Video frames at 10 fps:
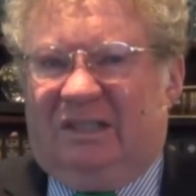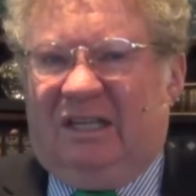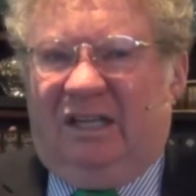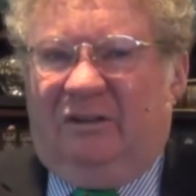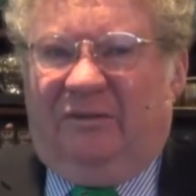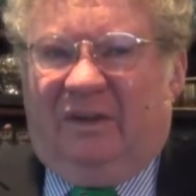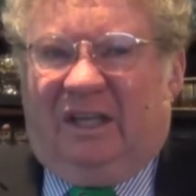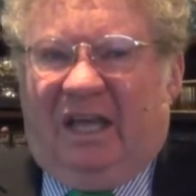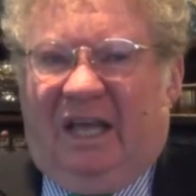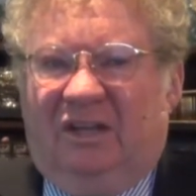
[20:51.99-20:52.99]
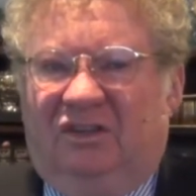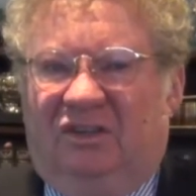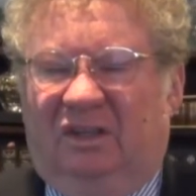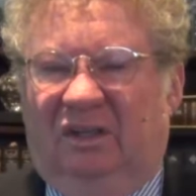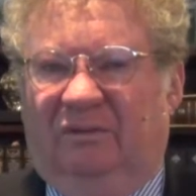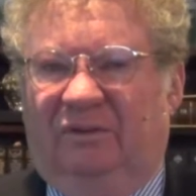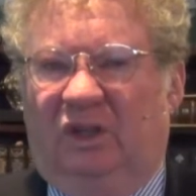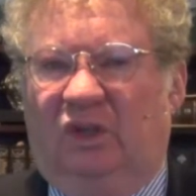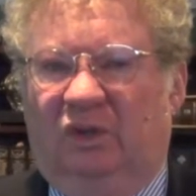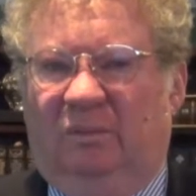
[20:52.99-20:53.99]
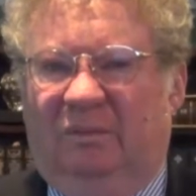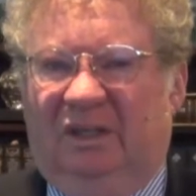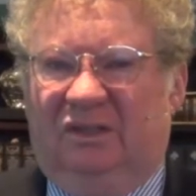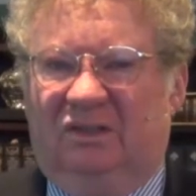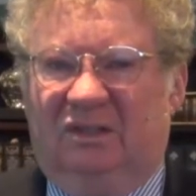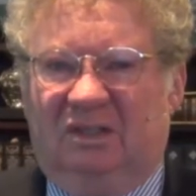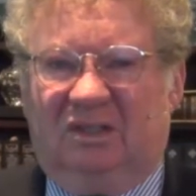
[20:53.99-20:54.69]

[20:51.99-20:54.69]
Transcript: deification of humans,